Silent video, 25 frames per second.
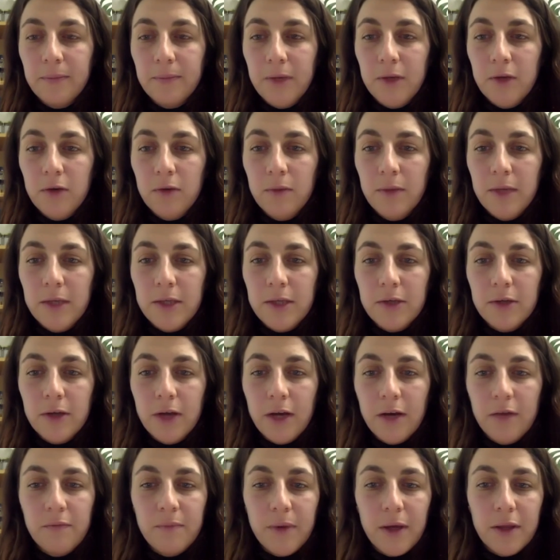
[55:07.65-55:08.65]
we normally do
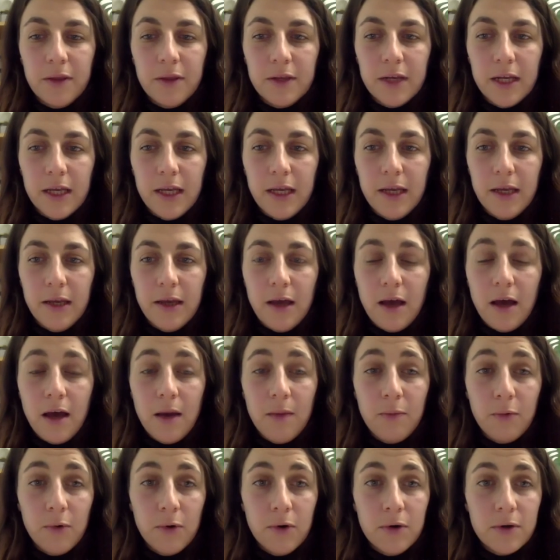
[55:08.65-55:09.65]
kind of monthly
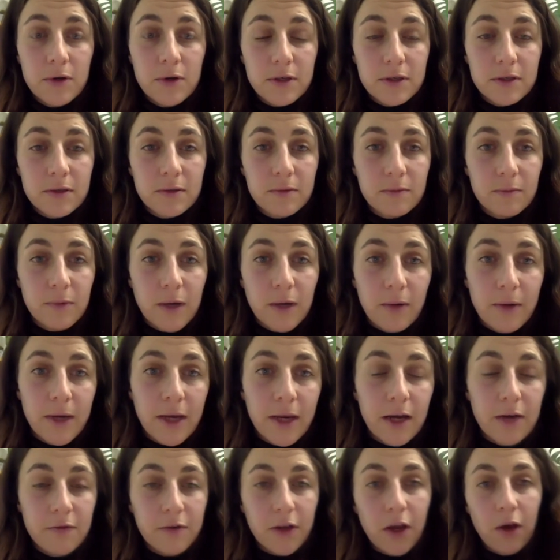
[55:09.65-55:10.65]
herb walks where we
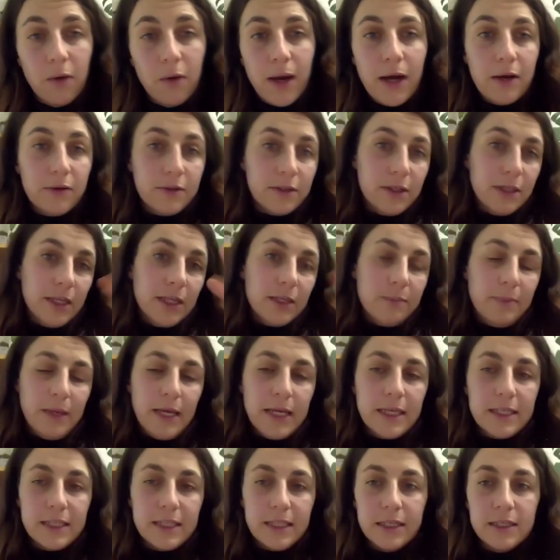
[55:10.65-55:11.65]
kind of go out to these
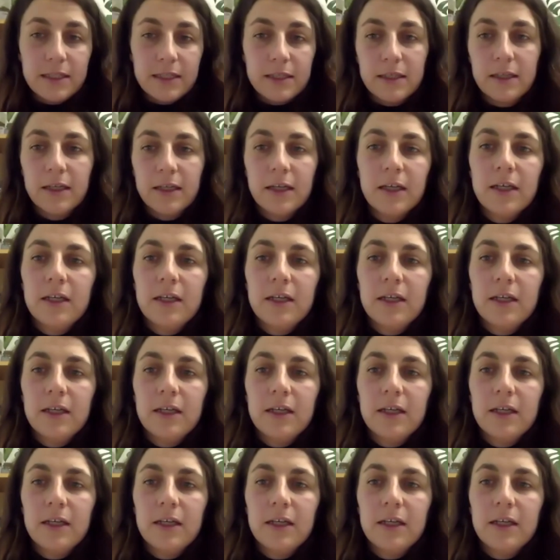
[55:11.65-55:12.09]
places